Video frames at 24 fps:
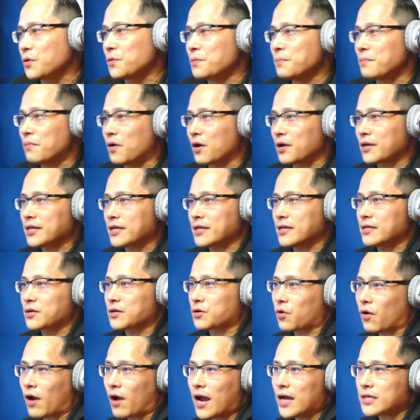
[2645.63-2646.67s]
market
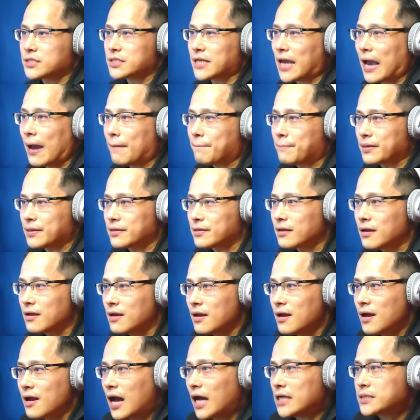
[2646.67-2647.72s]
crash happens.
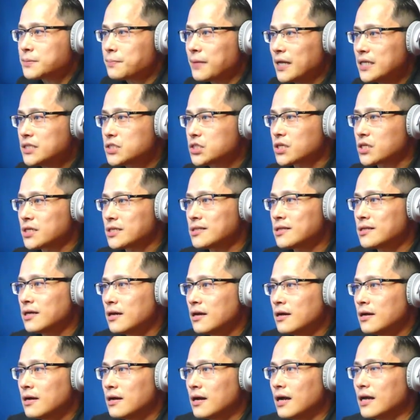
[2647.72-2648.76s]
As mentioned,
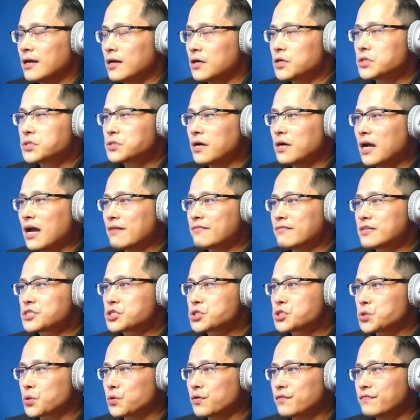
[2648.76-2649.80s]
I also have a
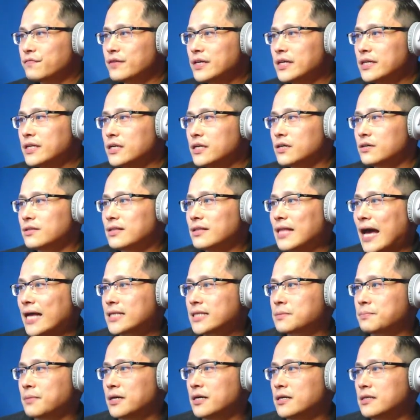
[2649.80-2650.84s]
short video last
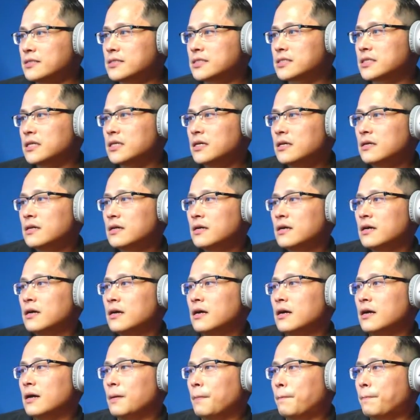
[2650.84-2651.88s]
month
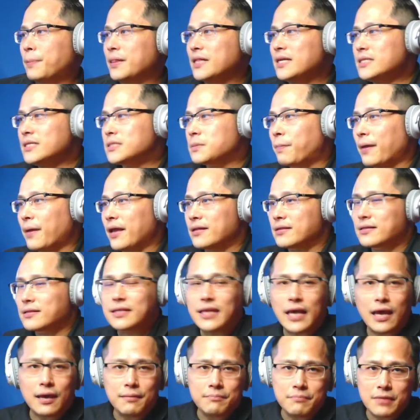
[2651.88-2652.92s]
please spend
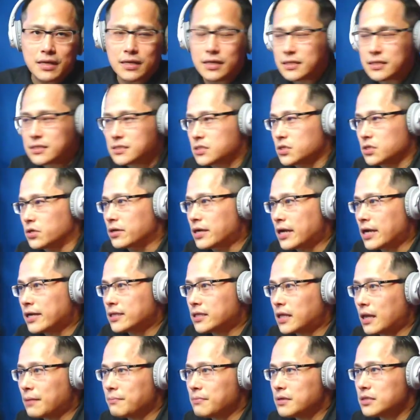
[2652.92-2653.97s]
10 minutes, okay?
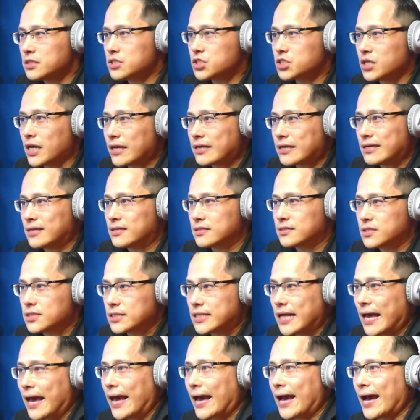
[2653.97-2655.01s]
10 minutes checking into
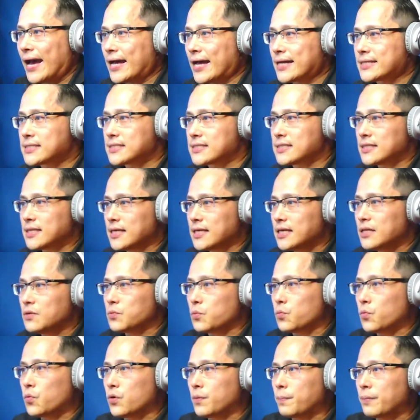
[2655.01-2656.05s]
that, as it
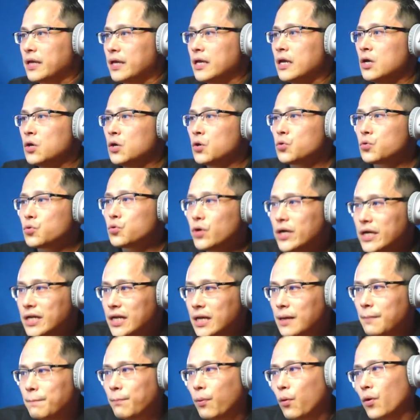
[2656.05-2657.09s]
would be really
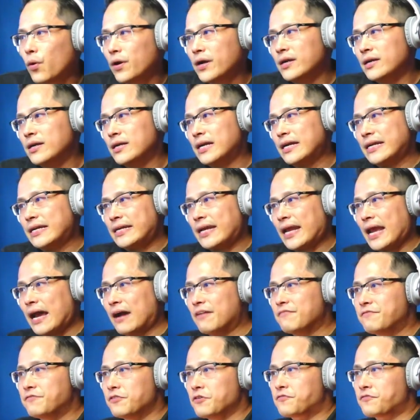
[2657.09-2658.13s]
important and
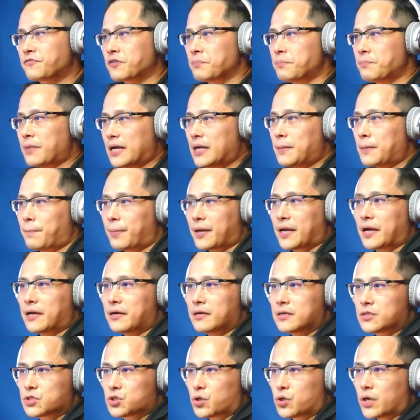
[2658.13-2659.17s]
helpful for many beginner
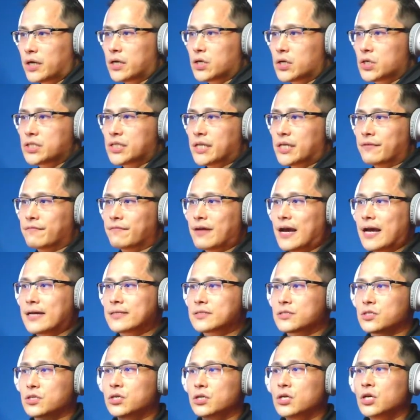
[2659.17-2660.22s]
traders and
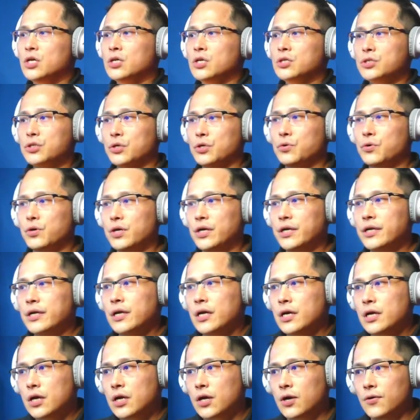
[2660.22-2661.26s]
investors during
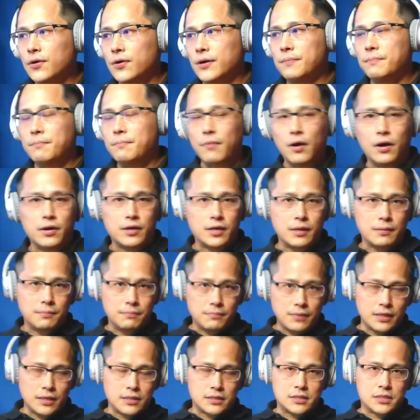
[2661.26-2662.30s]
current market
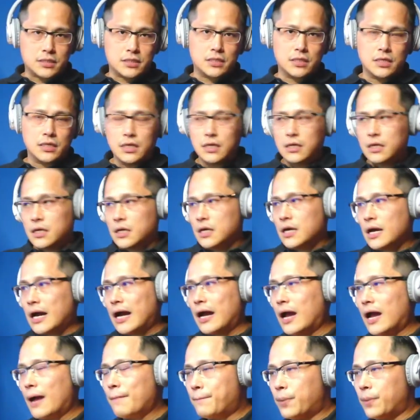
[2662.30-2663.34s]
moves.
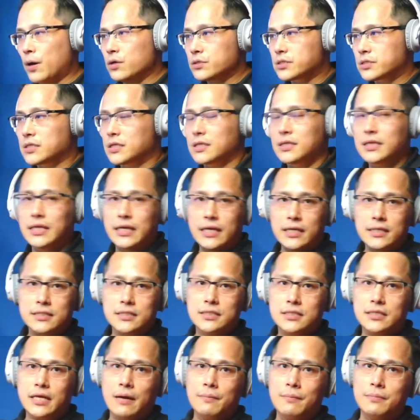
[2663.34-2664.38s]
I post the links
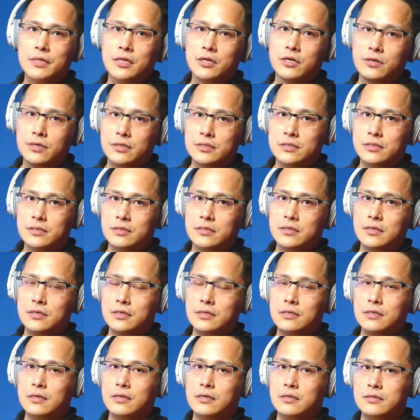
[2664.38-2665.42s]
down below in
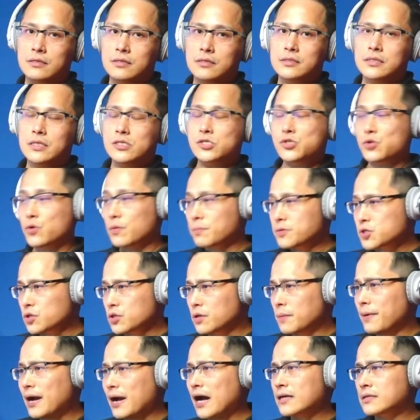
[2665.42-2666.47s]
the description
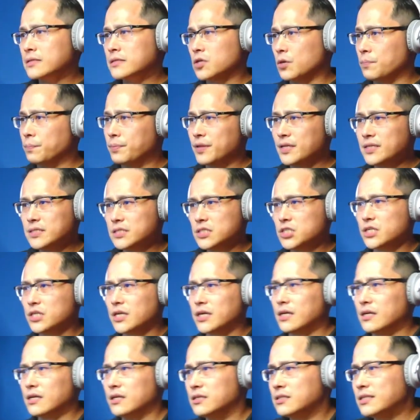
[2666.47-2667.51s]
box, so please check
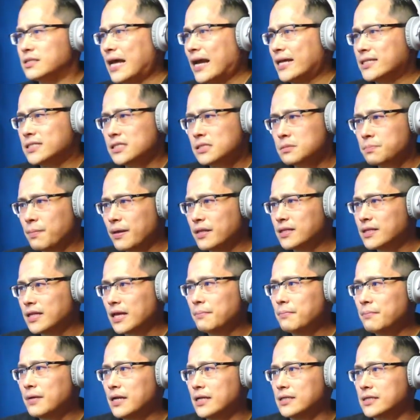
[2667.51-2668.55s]
into that. Just spend 10
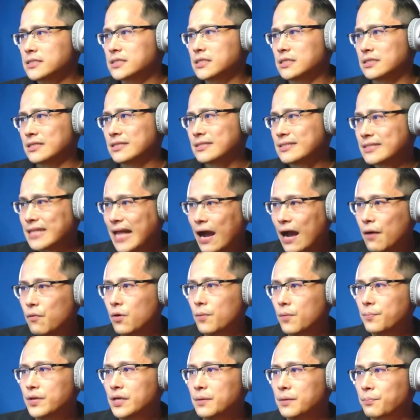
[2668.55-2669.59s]
minutes. That will
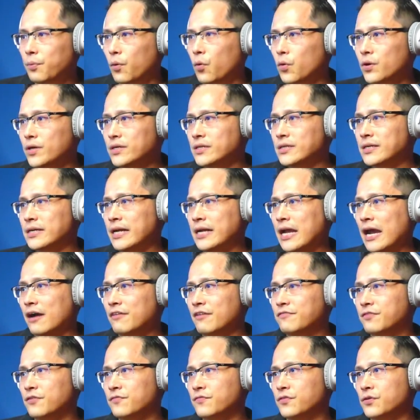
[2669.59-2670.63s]
be important and
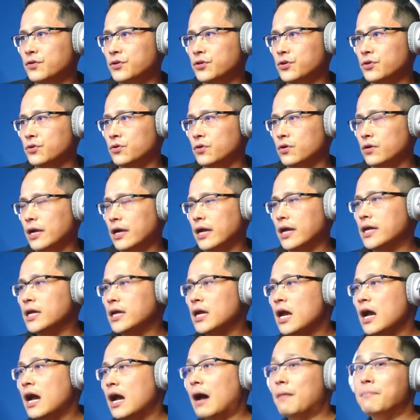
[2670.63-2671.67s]
helpful for you, okay?
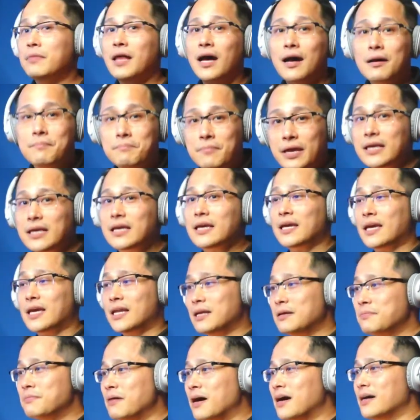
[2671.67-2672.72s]
I'm not making any
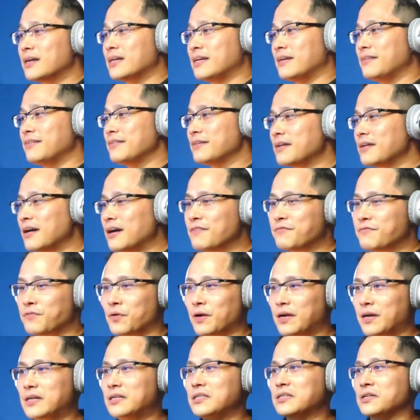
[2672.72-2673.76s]
money for
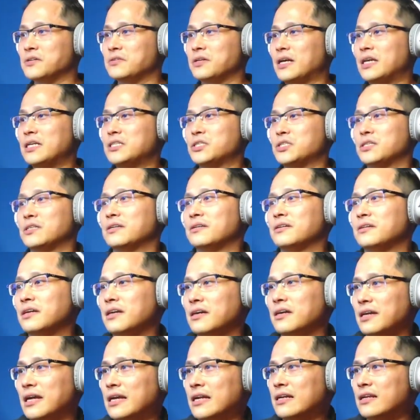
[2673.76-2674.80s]
any donation or
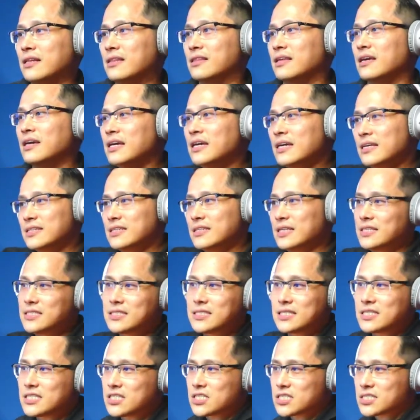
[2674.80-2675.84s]
anything. This is
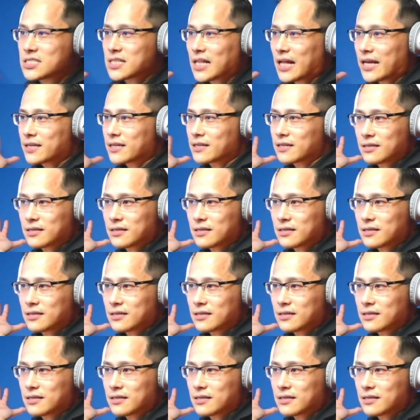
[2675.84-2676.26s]
just like